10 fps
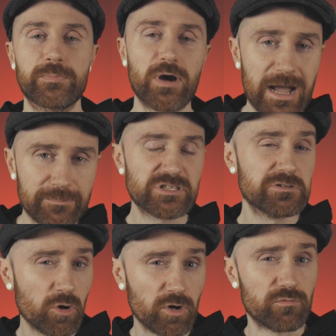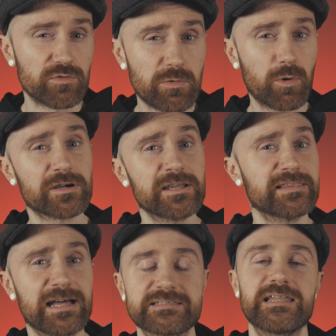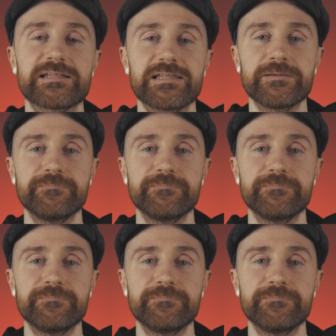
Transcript: Perhaps look at reworking that slightly.